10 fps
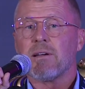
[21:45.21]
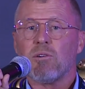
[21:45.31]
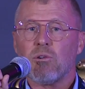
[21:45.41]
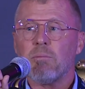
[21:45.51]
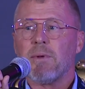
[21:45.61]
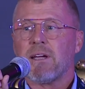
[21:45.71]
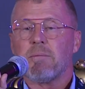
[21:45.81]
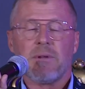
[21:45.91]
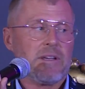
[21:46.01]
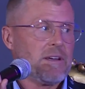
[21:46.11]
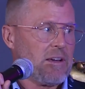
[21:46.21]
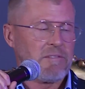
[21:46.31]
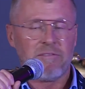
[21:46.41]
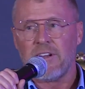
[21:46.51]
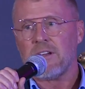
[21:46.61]
or may be a
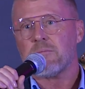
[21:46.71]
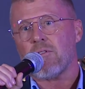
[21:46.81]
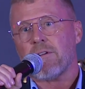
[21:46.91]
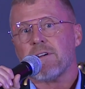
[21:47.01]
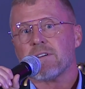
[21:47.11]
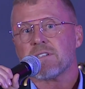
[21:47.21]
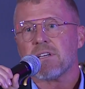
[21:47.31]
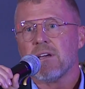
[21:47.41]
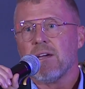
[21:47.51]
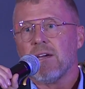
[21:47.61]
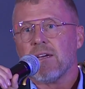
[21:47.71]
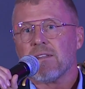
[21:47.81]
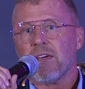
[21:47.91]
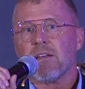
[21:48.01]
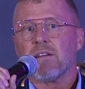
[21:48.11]
fake product,
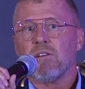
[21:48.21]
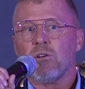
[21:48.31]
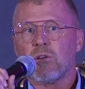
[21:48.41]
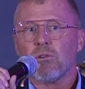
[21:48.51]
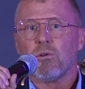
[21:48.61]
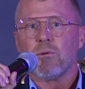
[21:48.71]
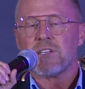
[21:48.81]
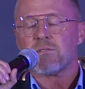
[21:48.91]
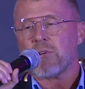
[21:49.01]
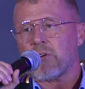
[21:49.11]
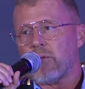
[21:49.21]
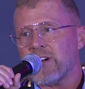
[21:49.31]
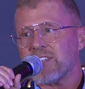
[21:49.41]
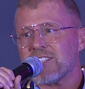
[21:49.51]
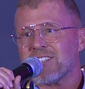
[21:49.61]
that you can always
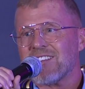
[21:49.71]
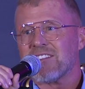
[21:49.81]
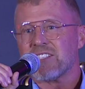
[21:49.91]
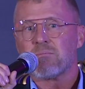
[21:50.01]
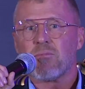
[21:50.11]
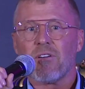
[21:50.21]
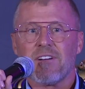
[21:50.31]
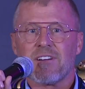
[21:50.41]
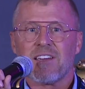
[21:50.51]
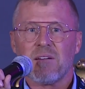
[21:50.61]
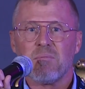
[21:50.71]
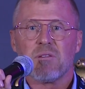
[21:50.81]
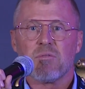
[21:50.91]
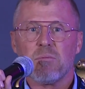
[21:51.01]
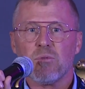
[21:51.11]
request that this product can be
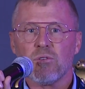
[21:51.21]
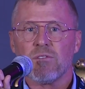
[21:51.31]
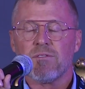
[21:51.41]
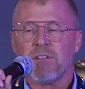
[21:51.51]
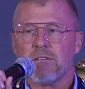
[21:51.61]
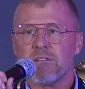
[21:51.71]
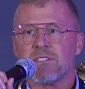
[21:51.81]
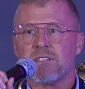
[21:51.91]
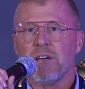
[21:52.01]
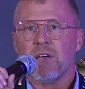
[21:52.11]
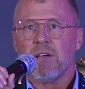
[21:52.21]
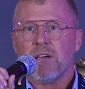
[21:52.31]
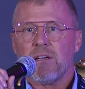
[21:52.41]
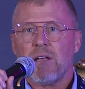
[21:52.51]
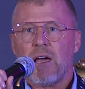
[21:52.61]
removed. There is
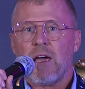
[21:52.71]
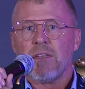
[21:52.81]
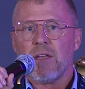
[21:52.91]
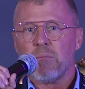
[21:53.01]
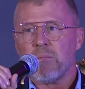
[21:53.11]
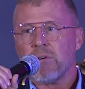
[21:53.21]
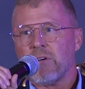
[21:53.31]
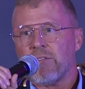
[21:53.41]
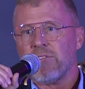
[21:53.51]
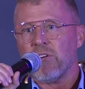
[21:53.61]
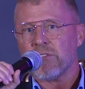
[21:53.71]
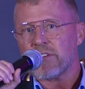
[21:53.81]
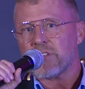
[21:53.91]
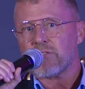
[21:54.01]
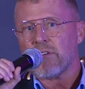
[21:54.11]
a number of
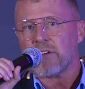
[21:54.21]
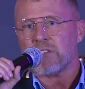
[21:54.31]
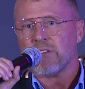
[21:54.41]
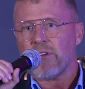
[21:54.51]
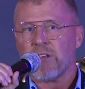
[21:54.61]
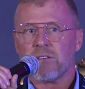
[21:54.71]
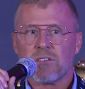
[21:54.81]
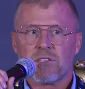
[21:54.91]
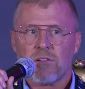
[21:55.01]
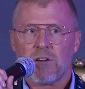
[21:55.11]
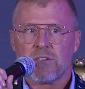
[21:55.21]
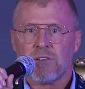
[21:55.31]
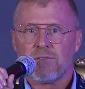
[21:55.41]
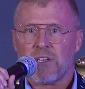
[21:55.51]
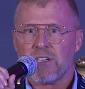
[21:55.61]
non-destructive and
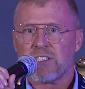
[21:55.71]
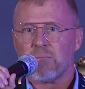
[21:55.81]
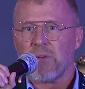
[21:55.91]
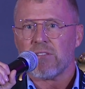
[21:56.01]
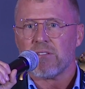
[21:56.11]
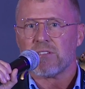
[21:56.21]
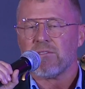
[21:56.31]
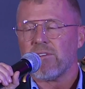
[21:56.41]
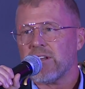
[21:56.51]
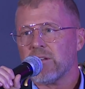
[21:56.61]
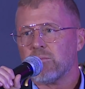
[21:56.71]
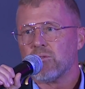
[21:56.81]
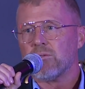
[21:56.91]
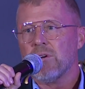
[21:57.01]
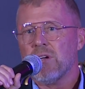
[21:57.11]
destructive test methods
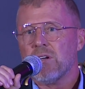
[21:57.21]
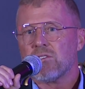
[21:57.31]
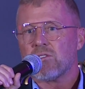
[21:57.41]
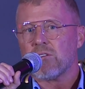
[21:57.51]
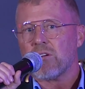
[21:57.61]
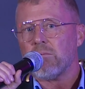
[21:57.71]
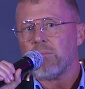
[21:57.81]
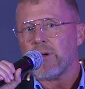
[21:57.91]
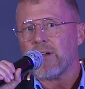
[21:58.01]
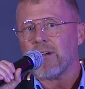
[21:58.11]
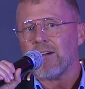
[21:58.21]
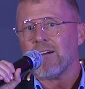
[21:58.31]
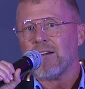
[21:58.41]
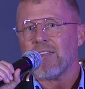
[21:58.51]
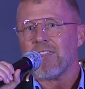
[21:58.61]
available to
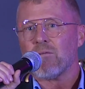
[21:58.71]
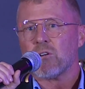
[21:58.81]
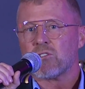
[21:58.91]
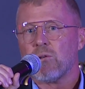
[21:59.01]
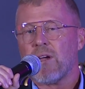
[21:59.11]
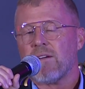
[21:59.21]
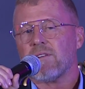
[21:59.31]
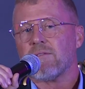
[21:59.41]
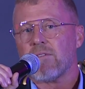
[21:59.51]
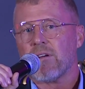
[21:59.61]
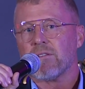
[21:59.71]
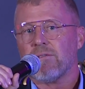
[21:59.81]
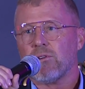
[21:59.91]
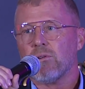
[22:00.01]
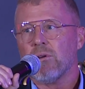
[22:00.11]
compare what you have in front of
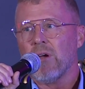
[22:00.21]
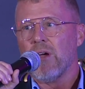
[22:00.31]
you